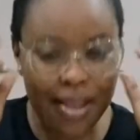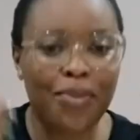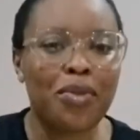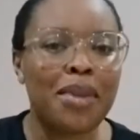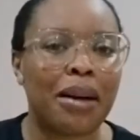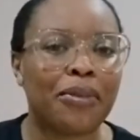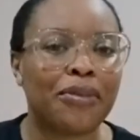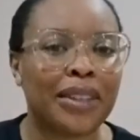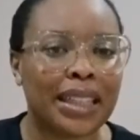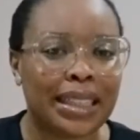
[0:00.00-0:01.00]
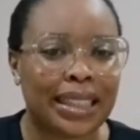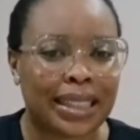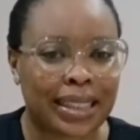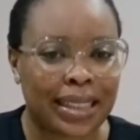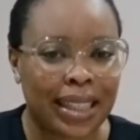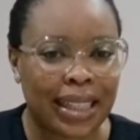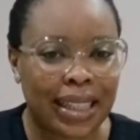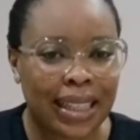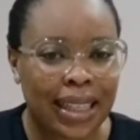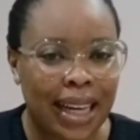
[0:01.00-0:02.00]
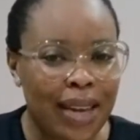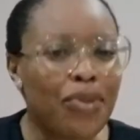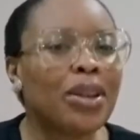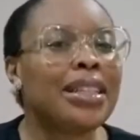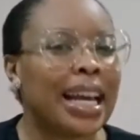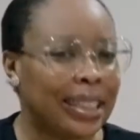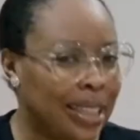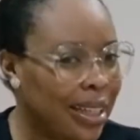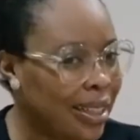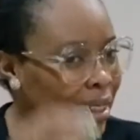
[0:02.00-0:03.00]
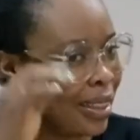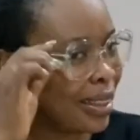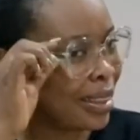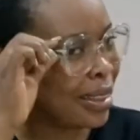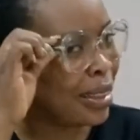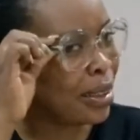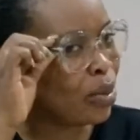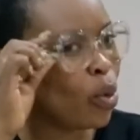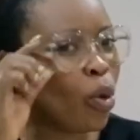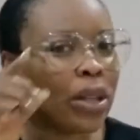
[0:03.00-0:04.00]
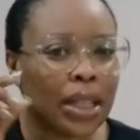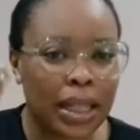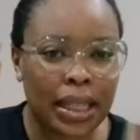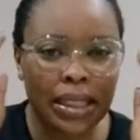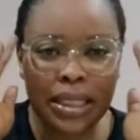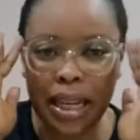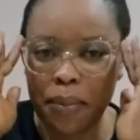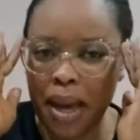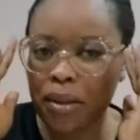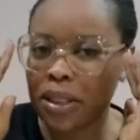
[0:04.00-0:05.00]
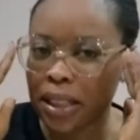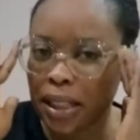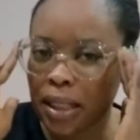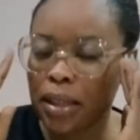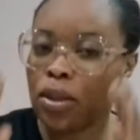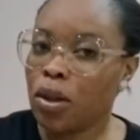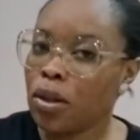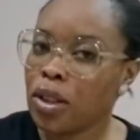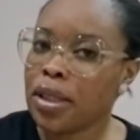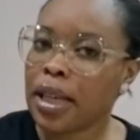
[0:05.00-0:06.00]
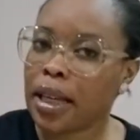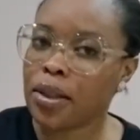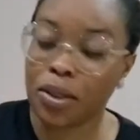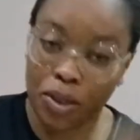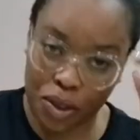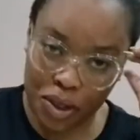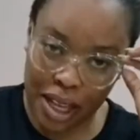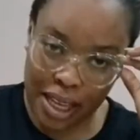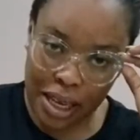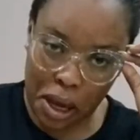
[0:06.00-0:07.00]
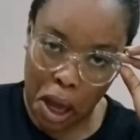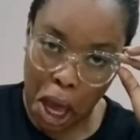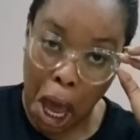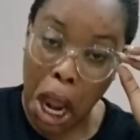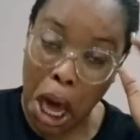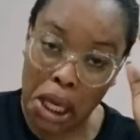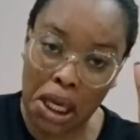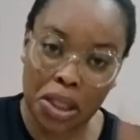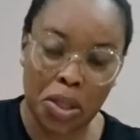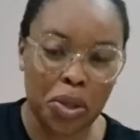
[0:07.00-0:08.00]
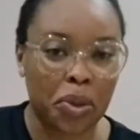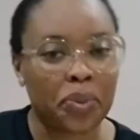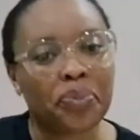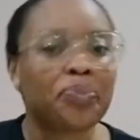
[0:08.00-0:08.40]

even me, I'm feeling it. Even, yes, no, check me out. No, just take a look. Do you like it? I like it too.